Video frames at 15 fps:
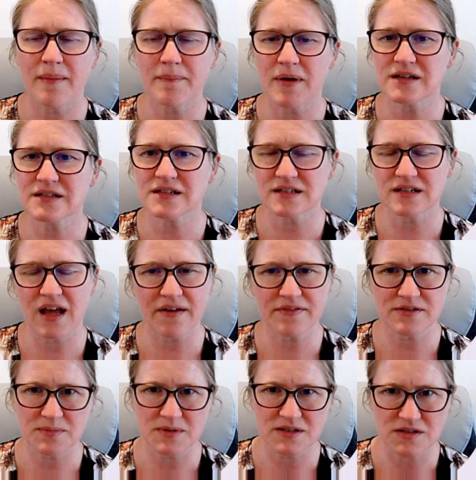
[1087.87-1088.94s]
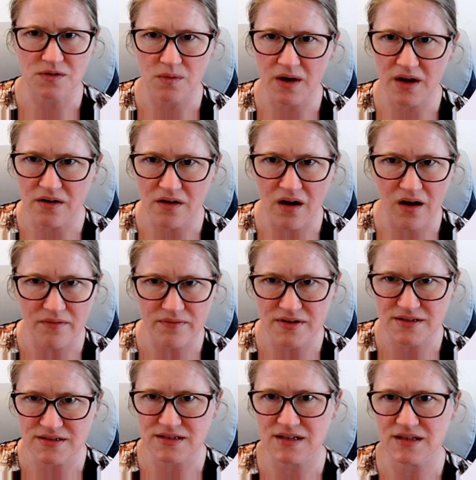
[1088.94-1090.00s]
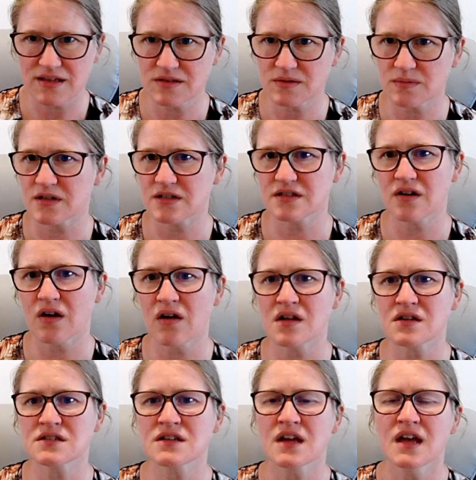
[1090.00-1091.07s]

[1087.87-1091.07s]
It doesn't have to be square. Obviously, this one is not.